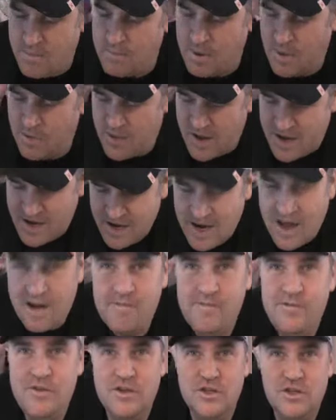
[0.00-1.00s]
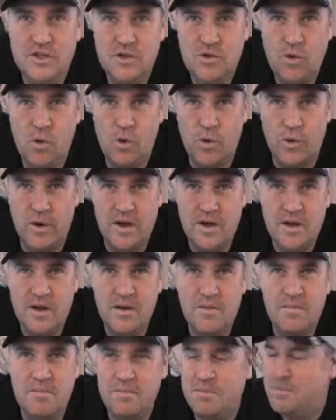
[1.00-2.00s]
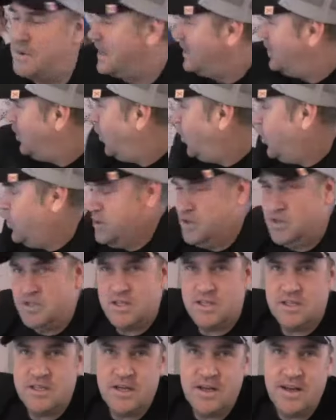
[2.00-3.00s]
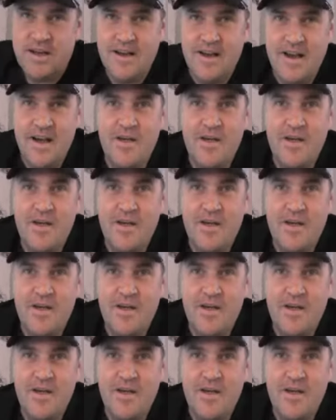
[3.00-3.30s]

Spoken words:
but they love the story because